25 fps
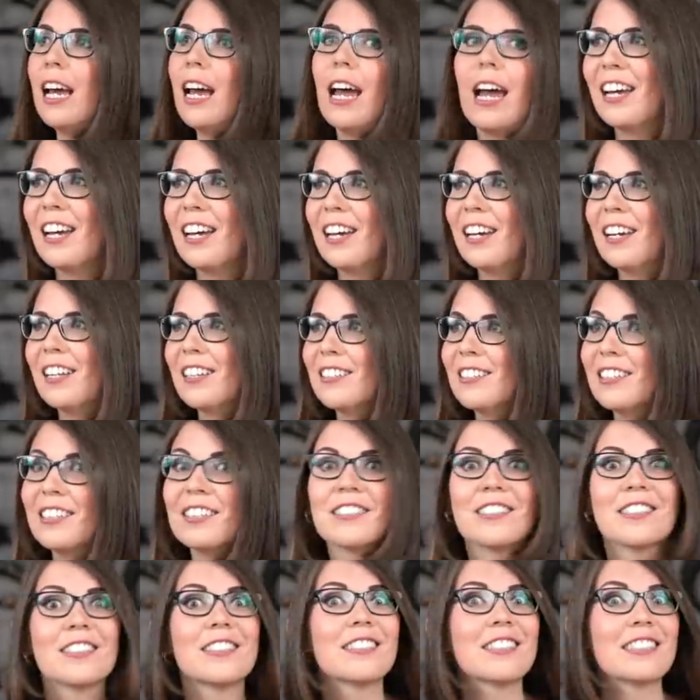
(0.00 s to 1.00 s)
And
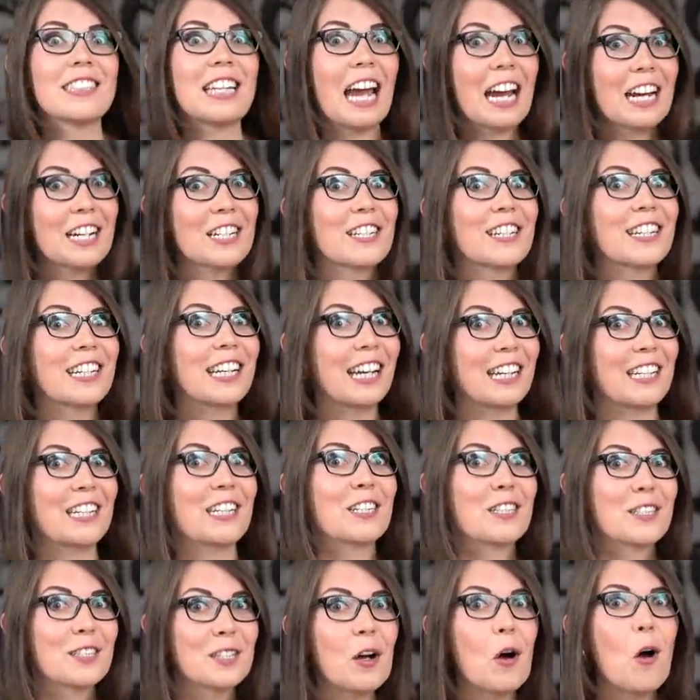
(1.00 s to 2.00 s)
since it's actually
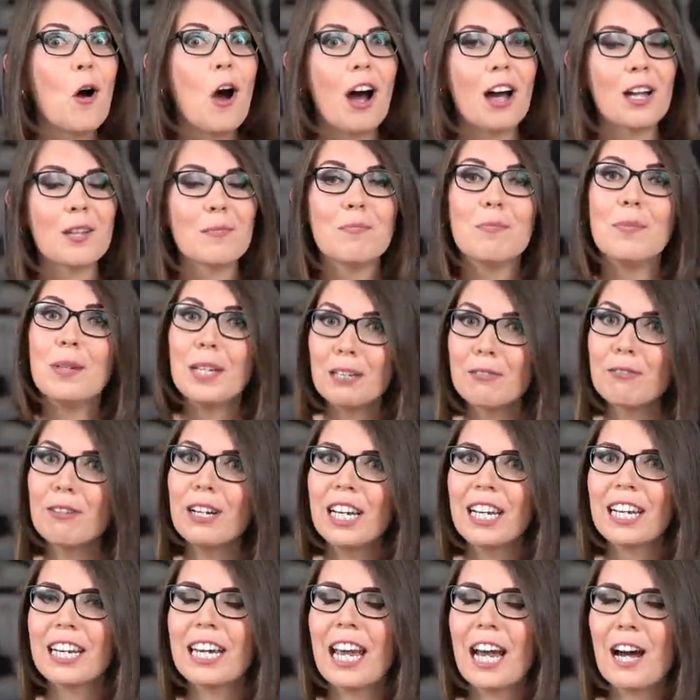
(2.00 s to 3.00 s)
getting so hot, be
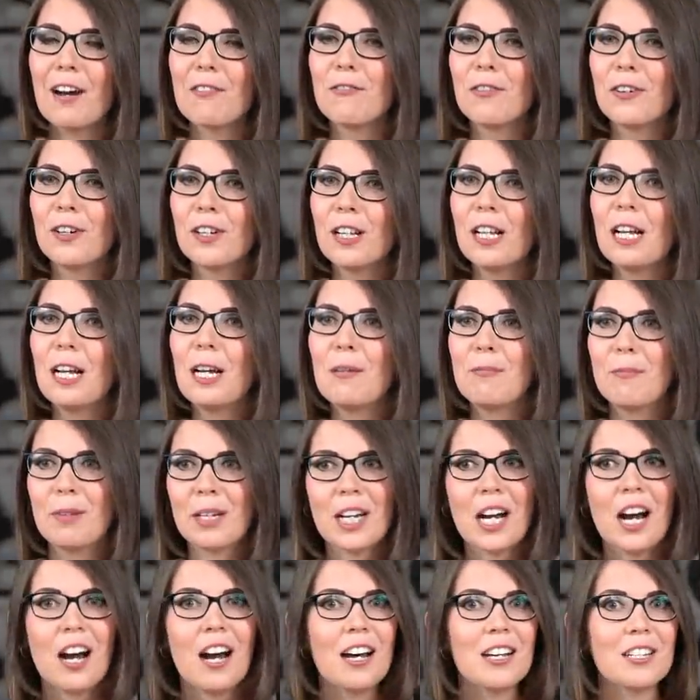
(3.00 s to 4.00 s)
really careful
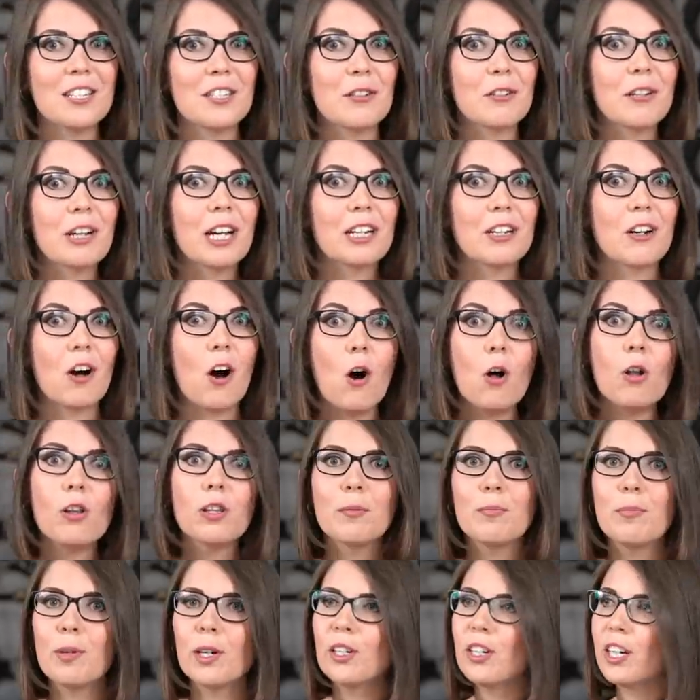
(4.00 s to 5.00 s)
because you get
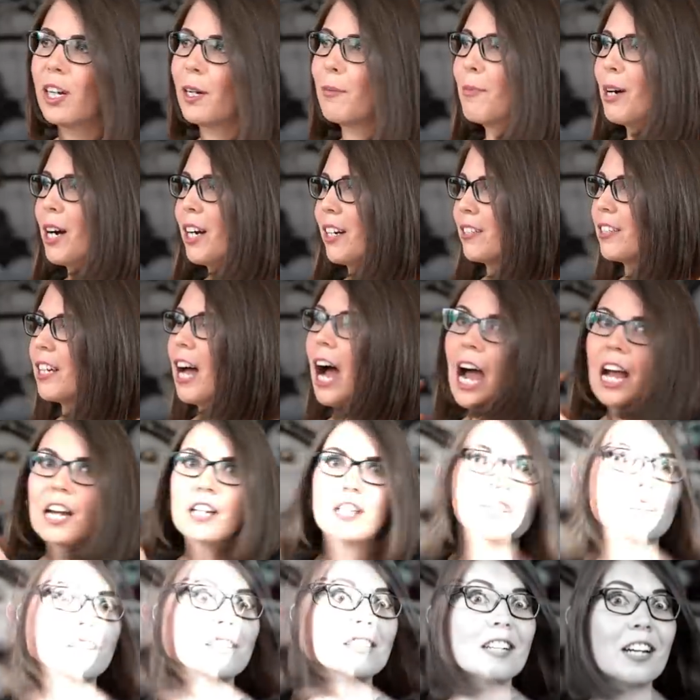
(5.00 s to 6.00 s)
all the burning marks. I
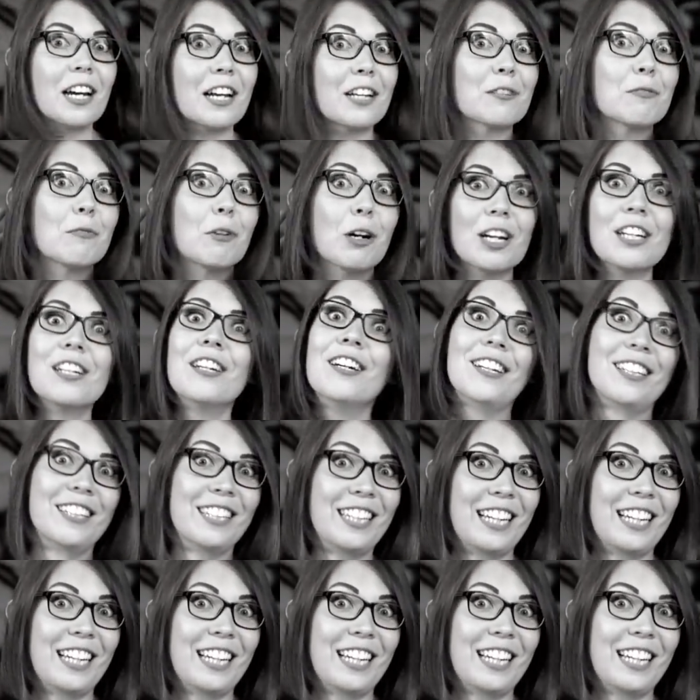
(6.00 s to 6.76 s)
just got one